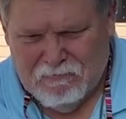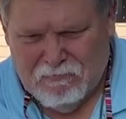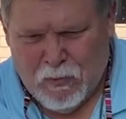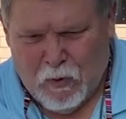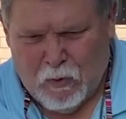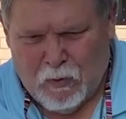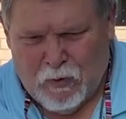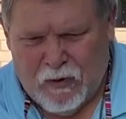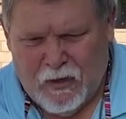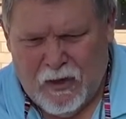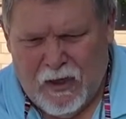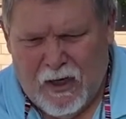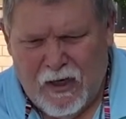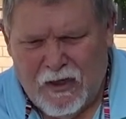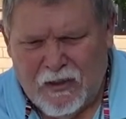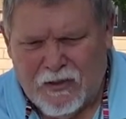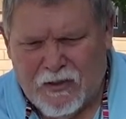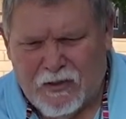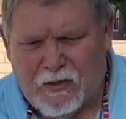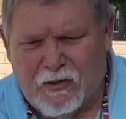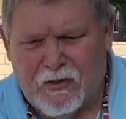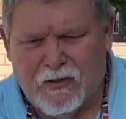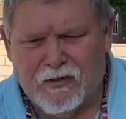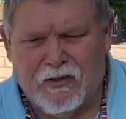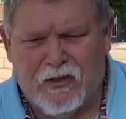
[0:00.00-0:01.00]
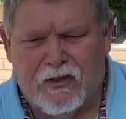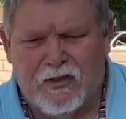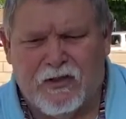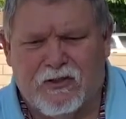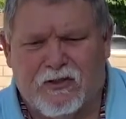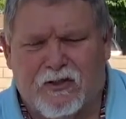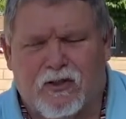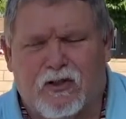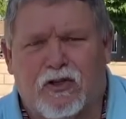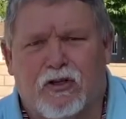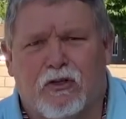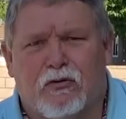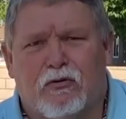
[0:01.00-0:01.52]
What God tells us
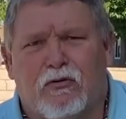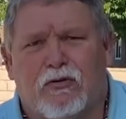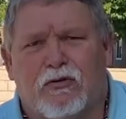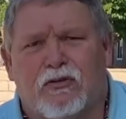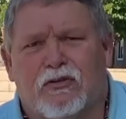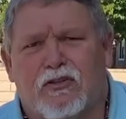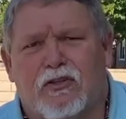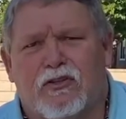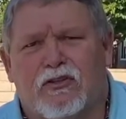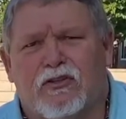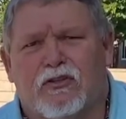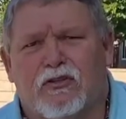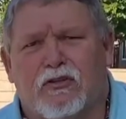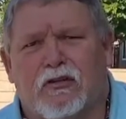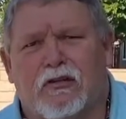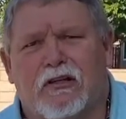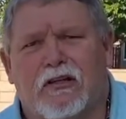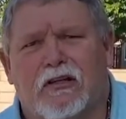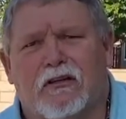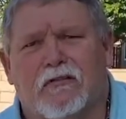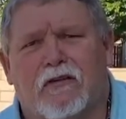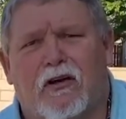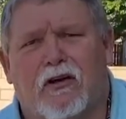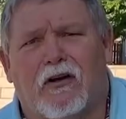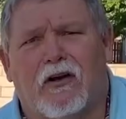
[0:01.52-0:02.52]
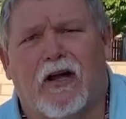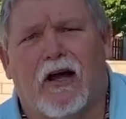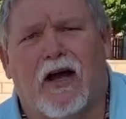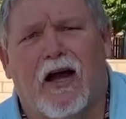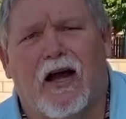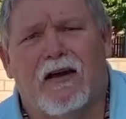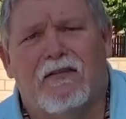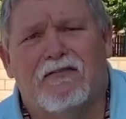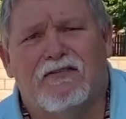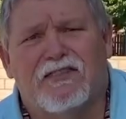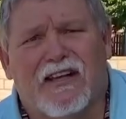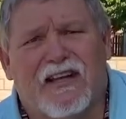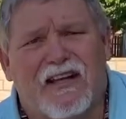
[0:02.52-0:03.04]
to do is, is to live our
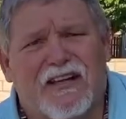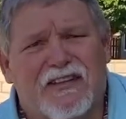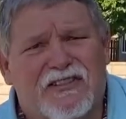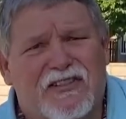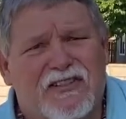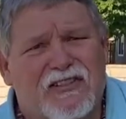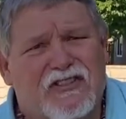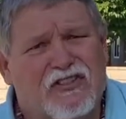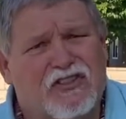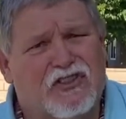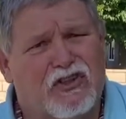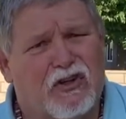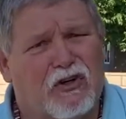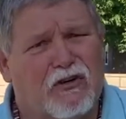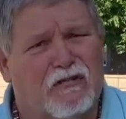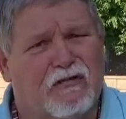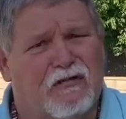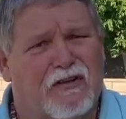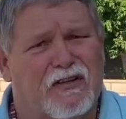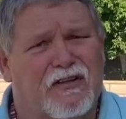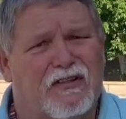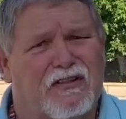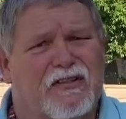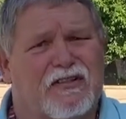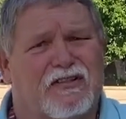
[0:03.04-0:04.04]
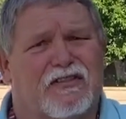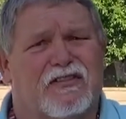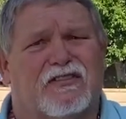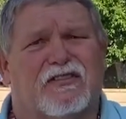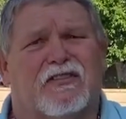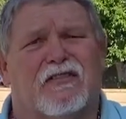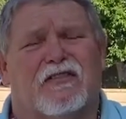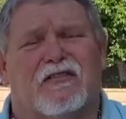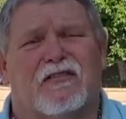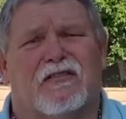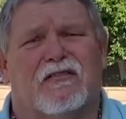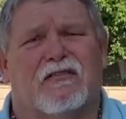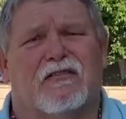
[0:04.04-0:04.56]
lives as servants